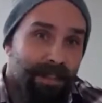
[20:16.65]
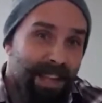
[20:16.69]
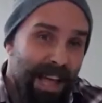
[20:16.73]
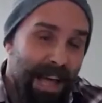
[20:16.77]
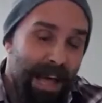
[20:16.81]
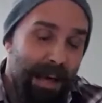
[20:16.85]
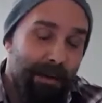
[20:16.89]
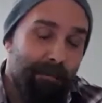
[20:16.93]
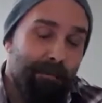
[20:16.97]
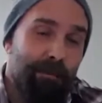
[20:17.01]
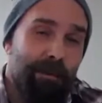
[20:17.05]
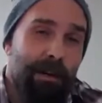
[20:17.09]

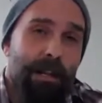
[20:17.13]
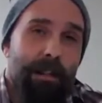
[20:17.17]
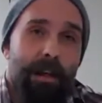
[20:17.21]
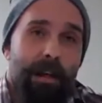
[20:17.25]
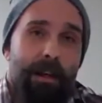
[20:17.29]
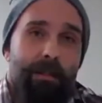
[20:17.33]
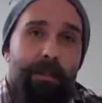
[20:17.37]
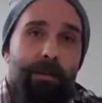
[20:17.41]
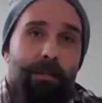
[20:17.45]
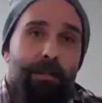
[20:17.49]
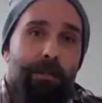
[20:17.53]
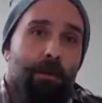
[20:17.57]
every
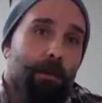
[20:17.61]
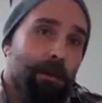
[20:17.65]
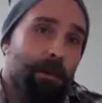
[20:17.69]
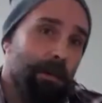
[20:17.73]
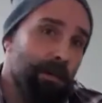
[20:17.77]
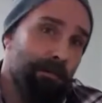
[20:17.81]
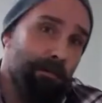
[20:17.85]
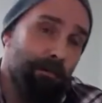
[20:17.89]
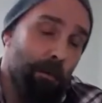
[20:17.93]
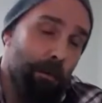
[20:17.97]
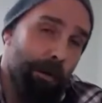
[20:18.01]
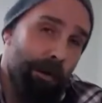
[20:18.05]
leather tool
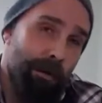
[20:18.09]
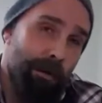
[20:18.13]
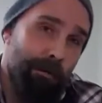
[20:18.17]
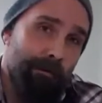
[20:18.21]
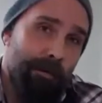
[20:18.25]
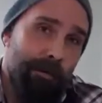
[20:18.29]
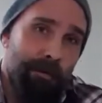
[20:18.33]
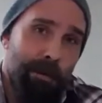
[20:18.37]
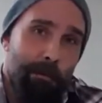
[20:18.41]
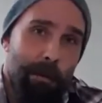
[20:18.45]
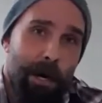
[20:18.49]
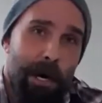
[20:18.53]
is 40 or
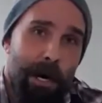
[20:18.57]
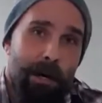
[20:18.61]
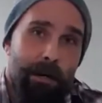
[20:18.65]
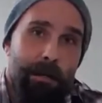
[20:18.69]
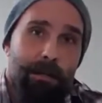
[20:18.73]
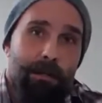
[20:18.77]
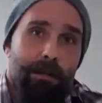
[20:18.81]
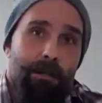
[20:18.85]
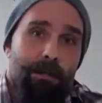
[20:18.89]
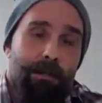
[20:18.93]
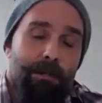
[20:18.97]
50 bucks.